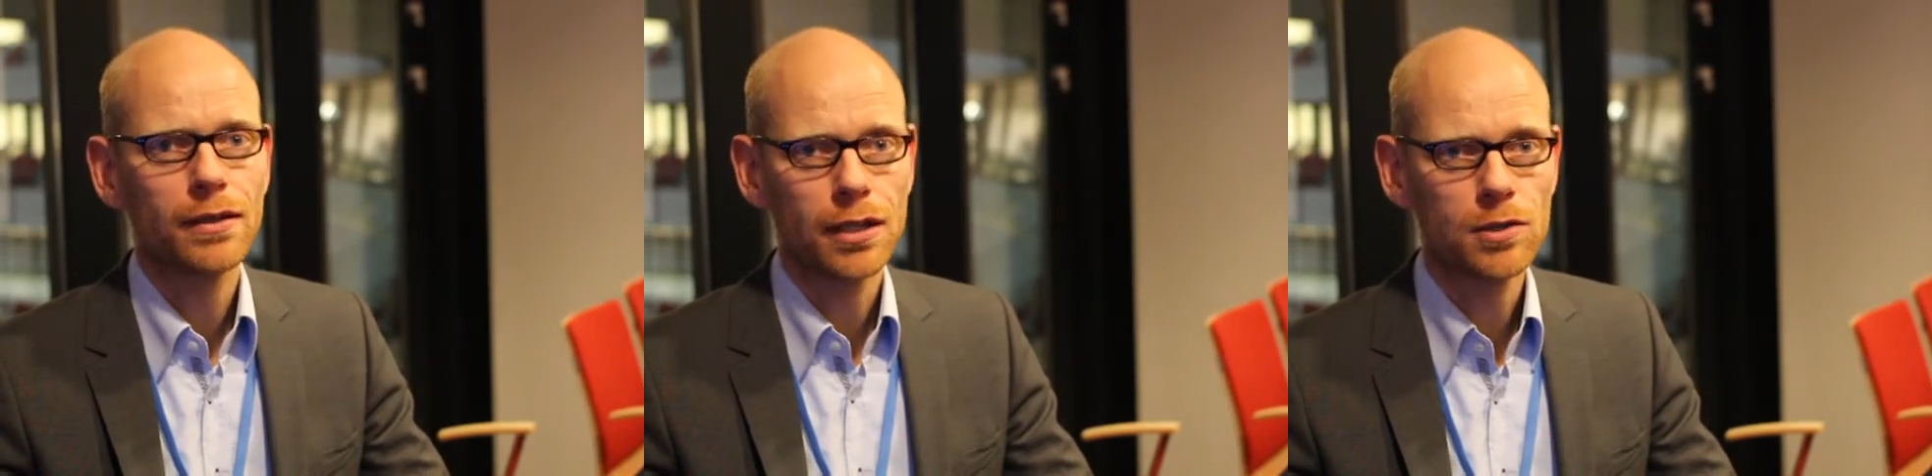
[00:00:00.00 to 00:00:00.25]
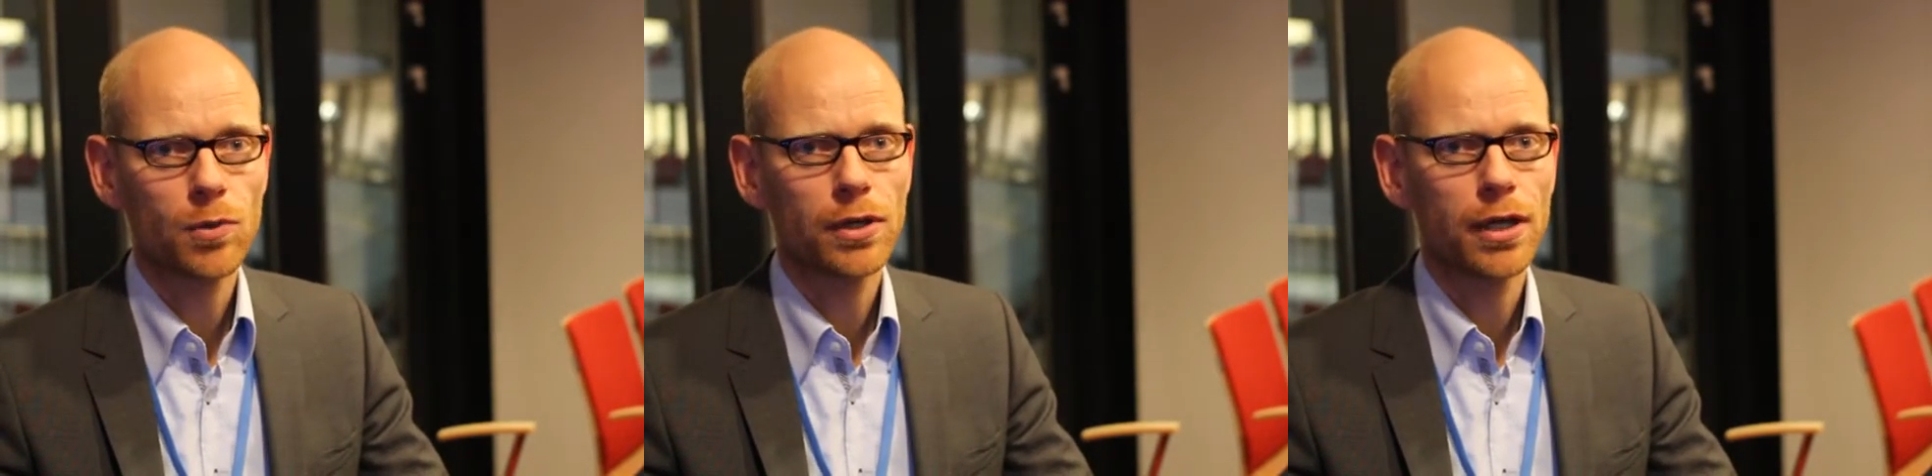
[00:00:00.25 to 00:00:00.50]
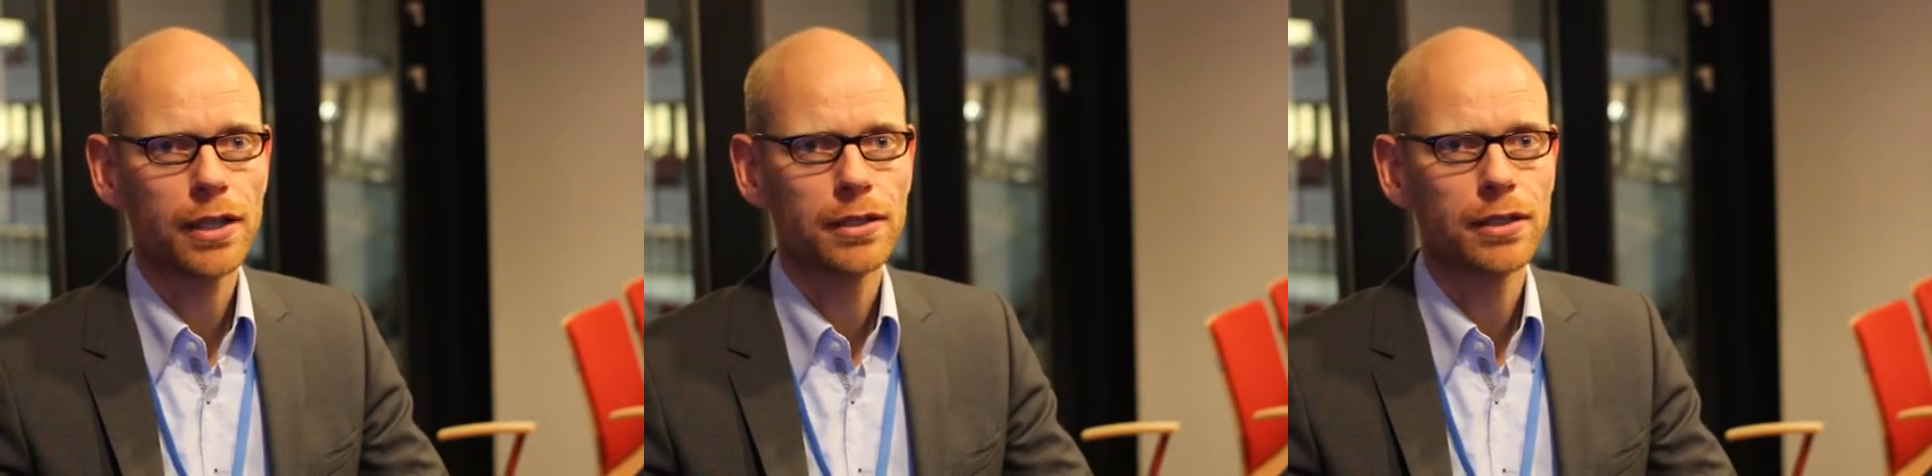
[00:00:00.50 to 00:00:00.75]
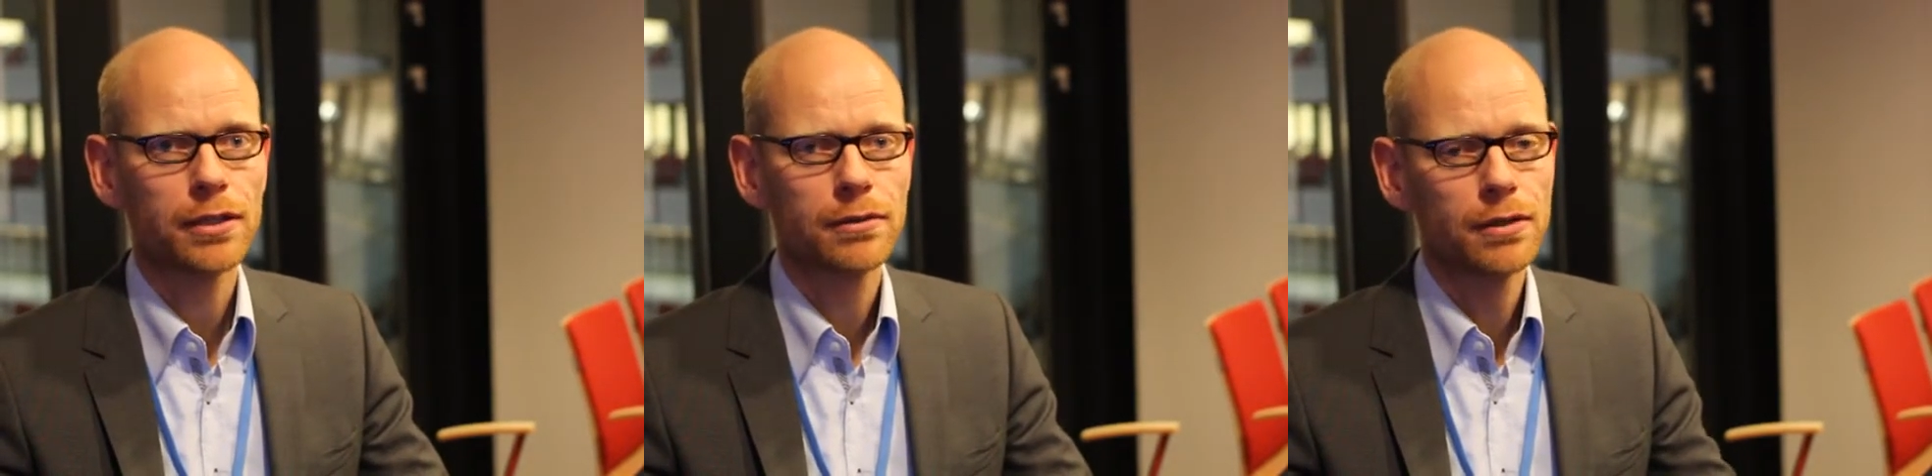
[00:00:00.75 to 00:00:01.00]
That's one
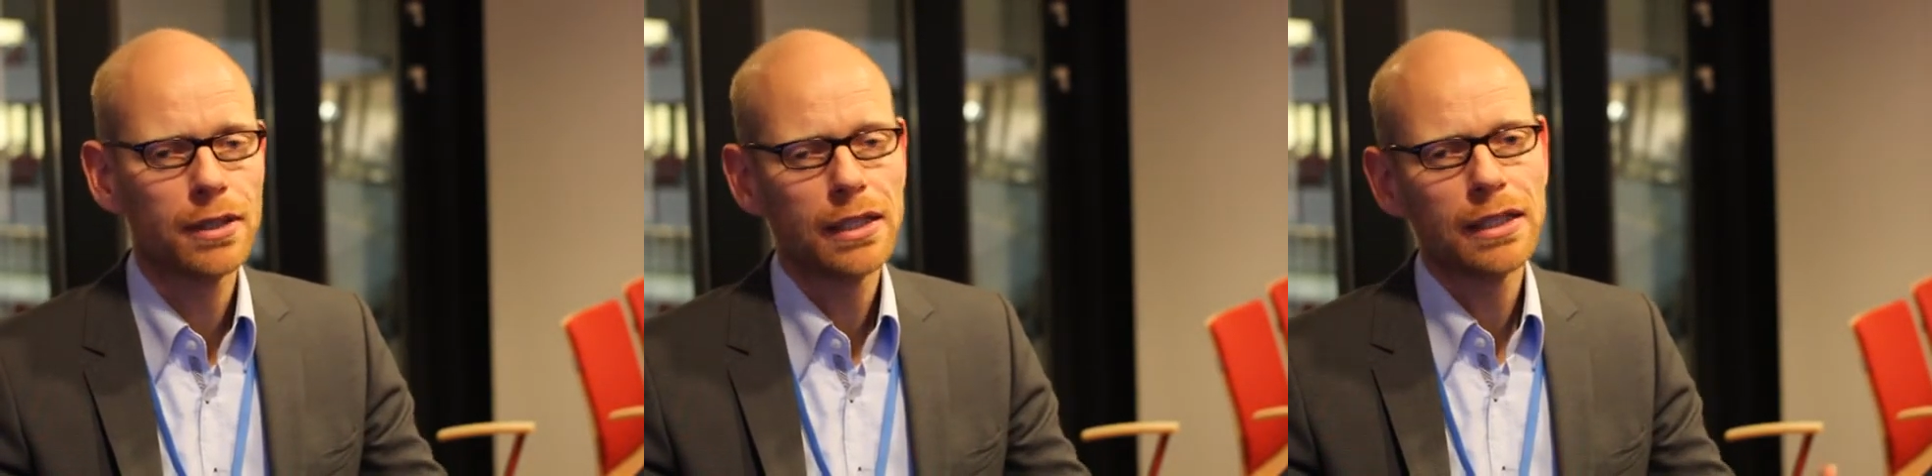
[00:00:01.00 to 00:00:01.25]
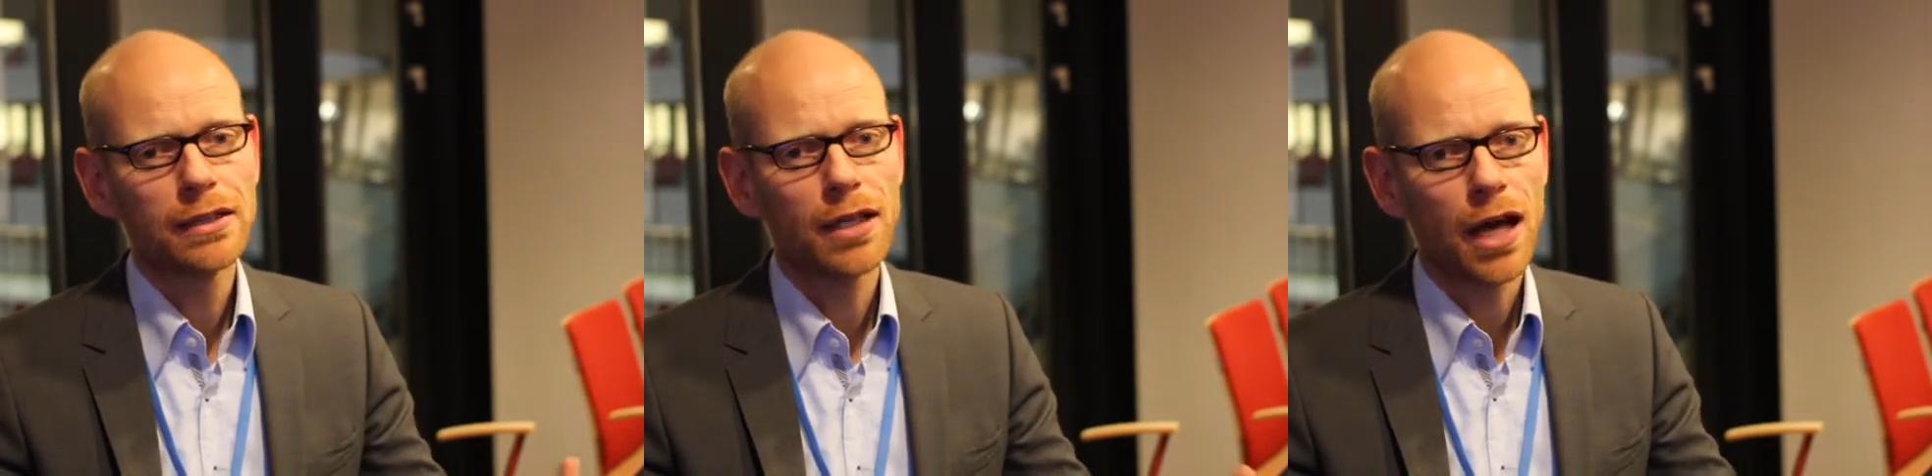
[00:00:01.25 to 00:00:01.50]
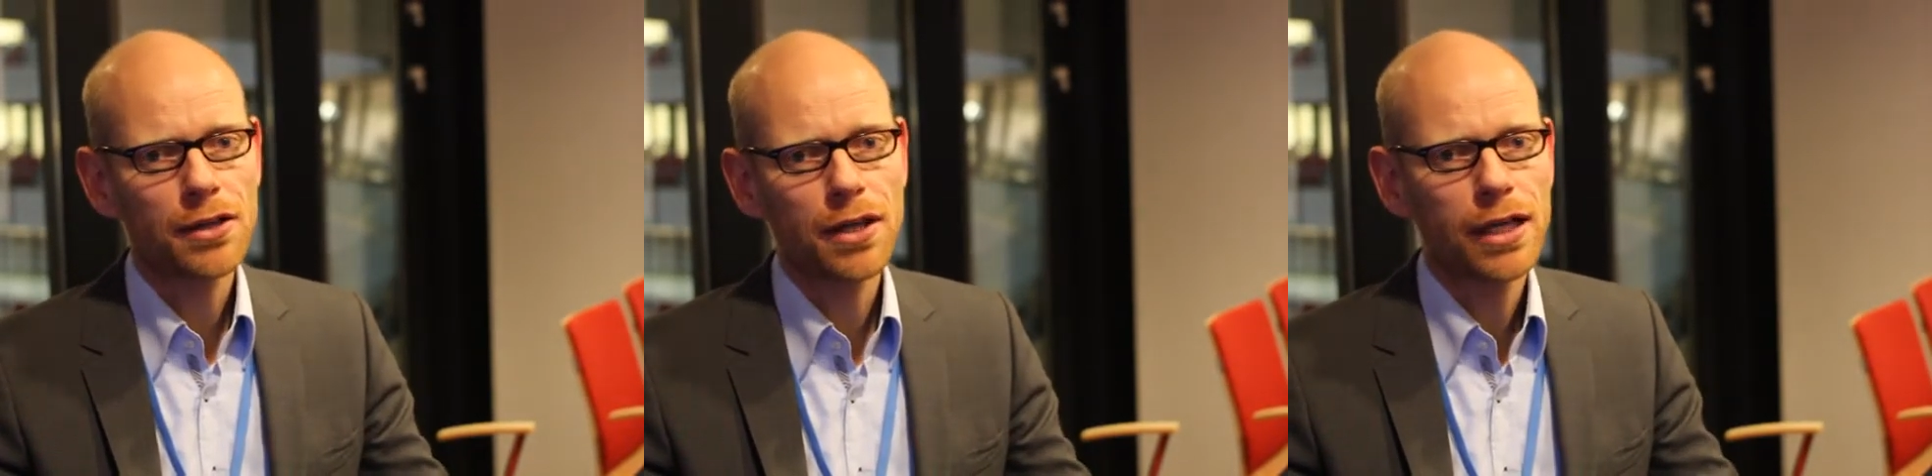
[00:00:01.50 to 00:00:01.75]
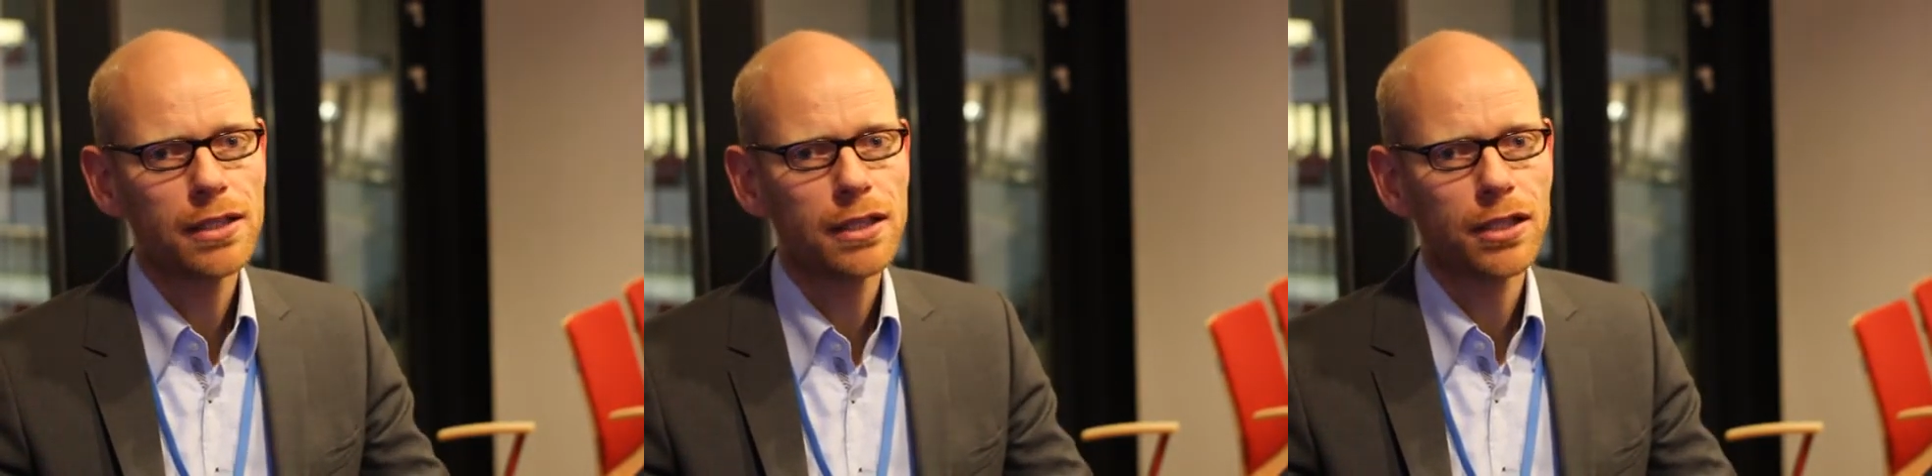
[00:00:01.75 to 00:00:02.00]
idea. The other
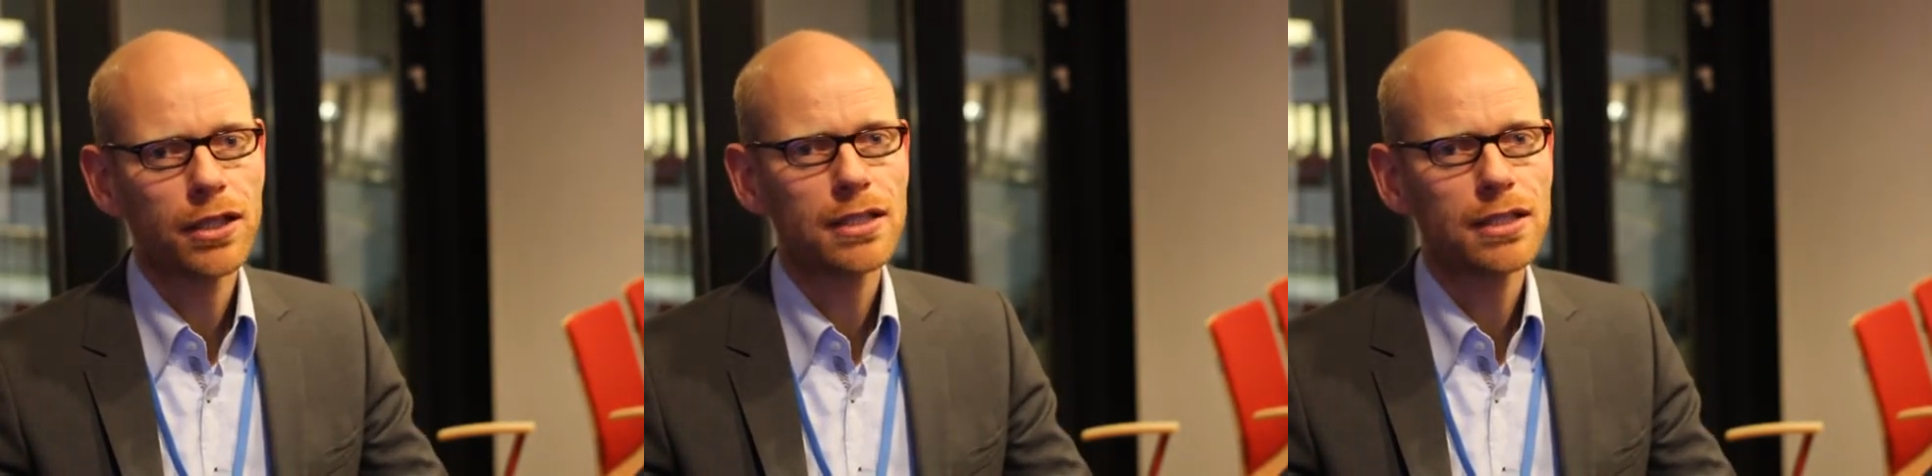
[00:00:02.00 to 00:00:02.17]
idea